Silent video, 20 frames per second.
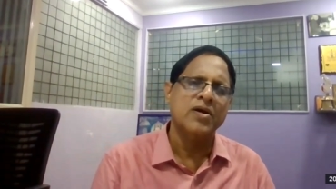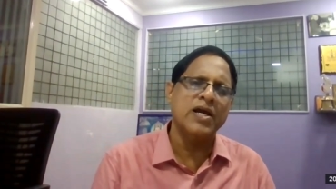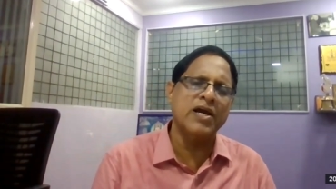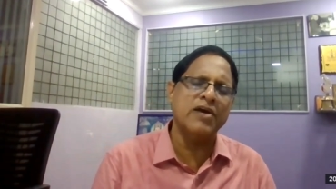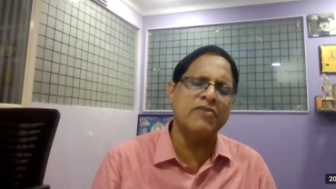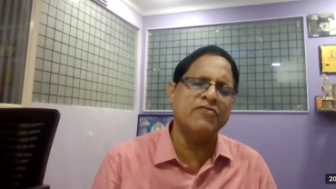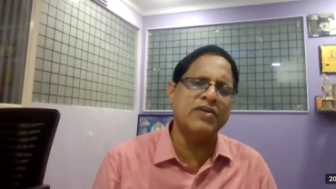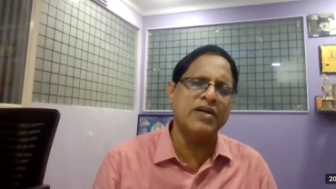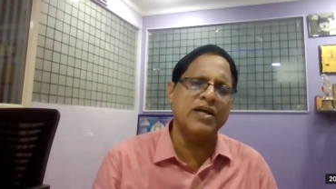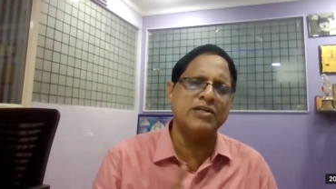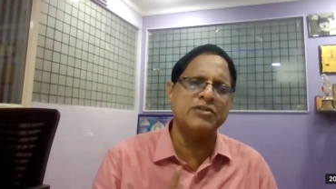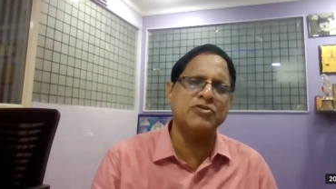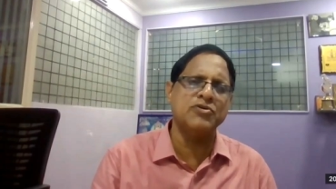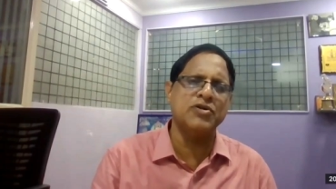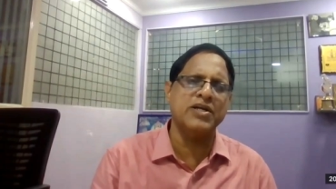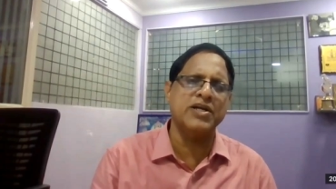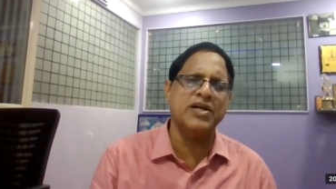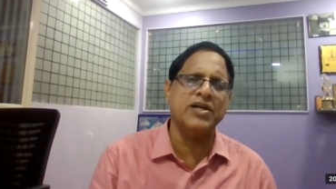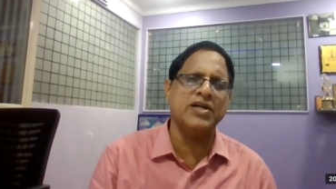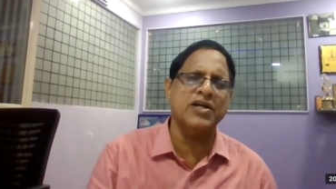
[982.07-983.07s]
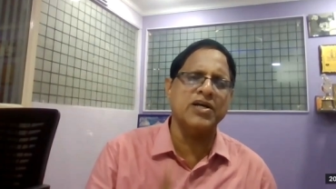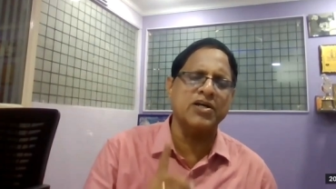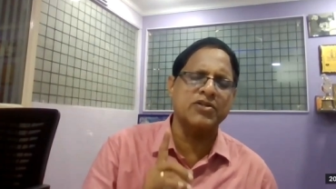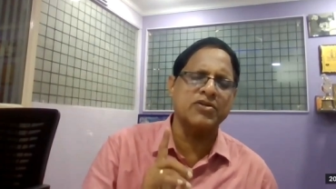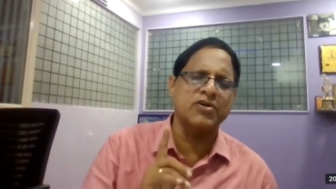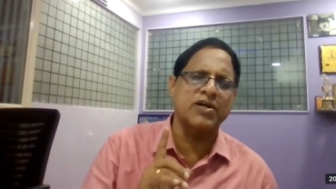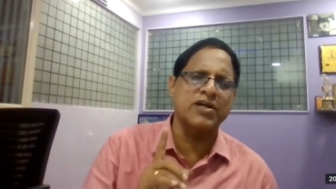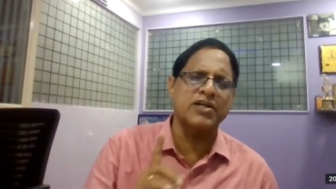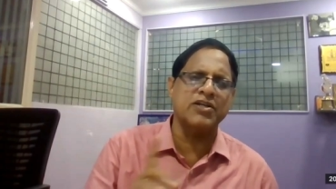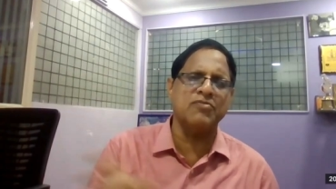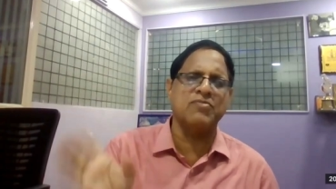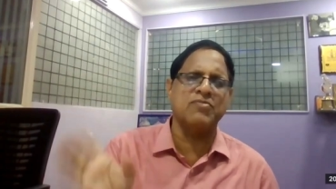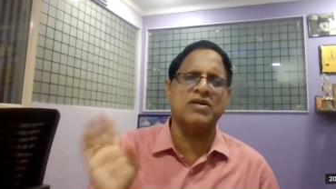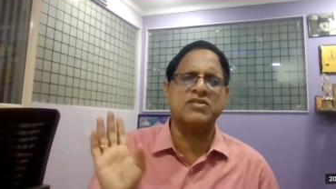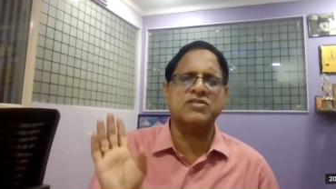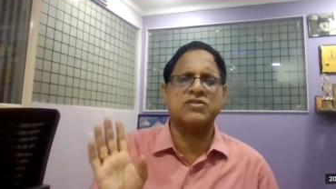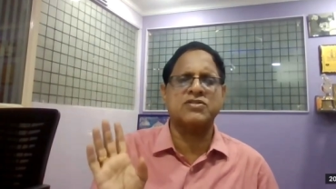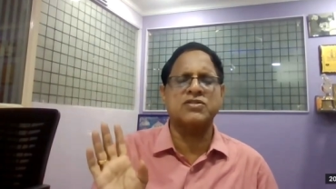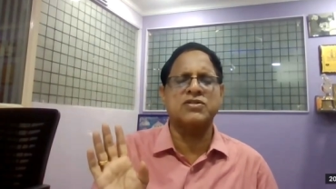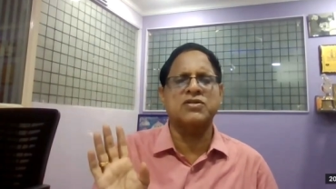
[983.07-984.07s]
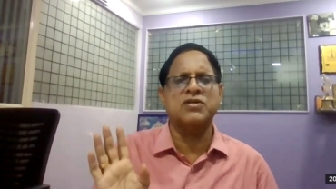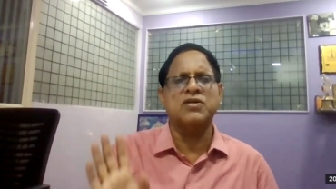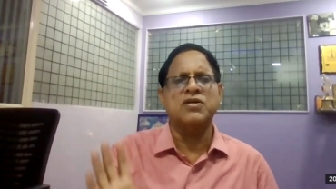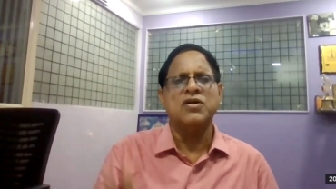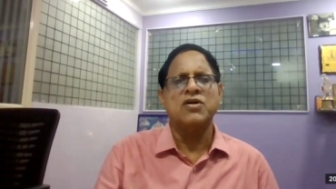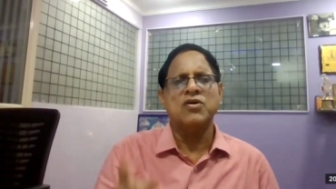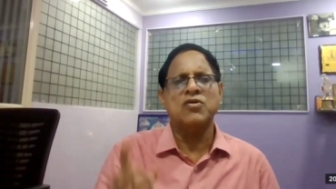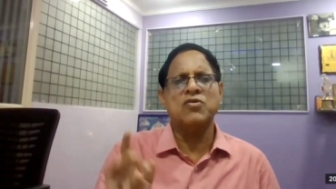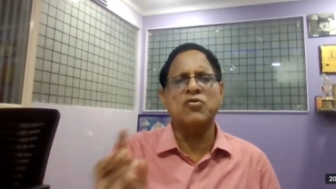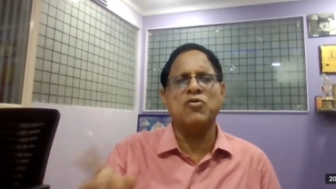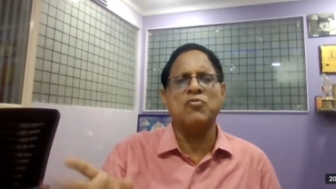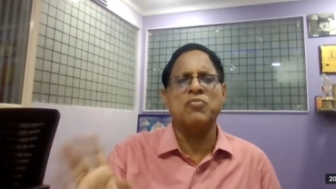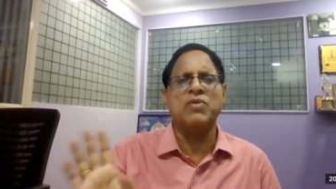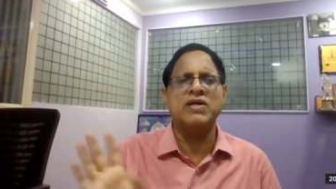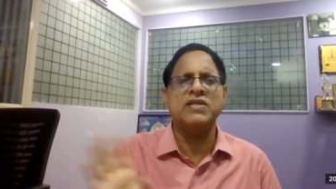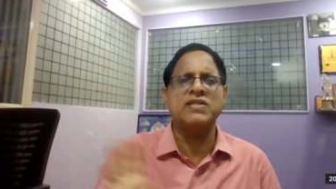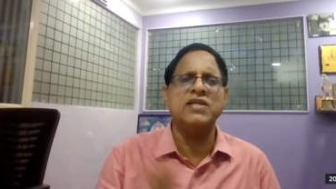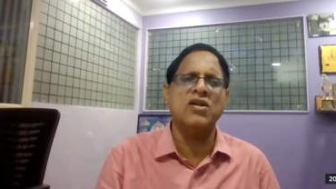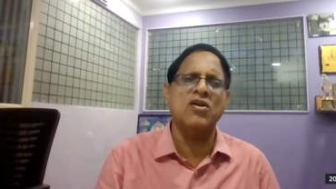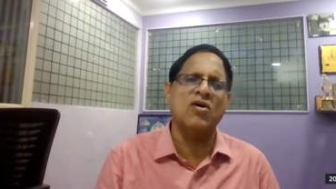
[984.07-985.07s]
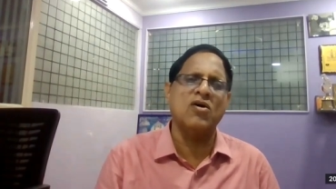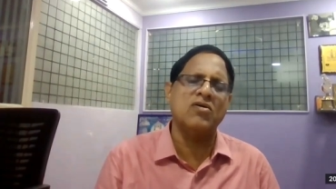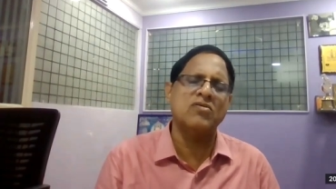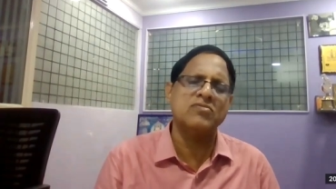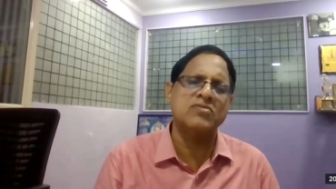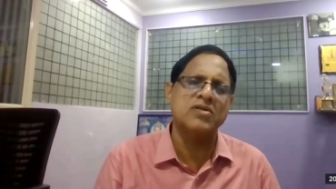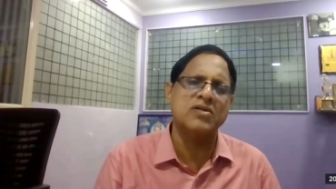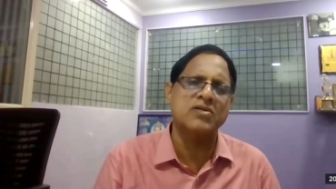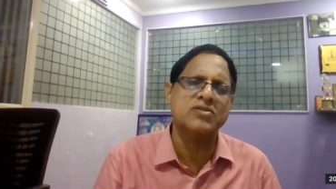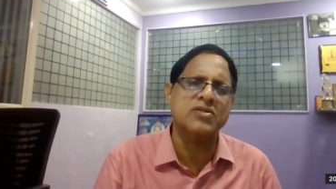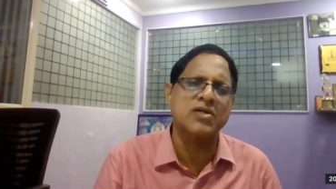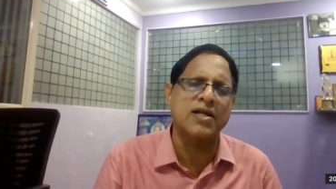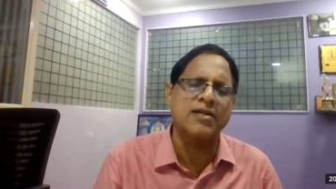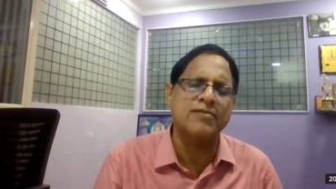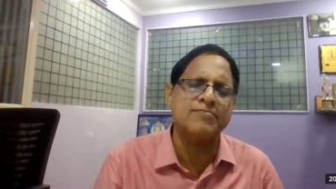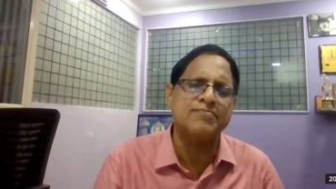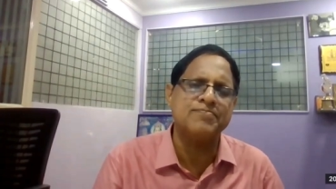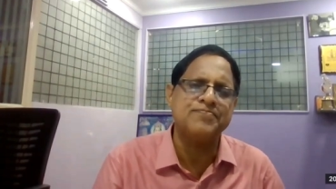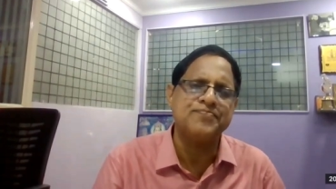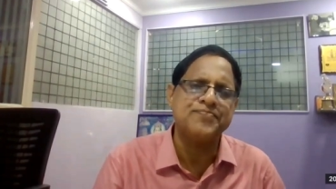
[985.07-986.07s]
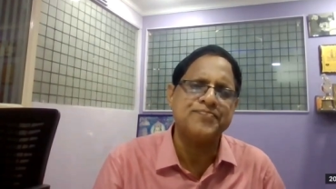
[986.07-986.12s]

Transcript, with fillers: Every adjudicating authority must uh, go by the law. That's all.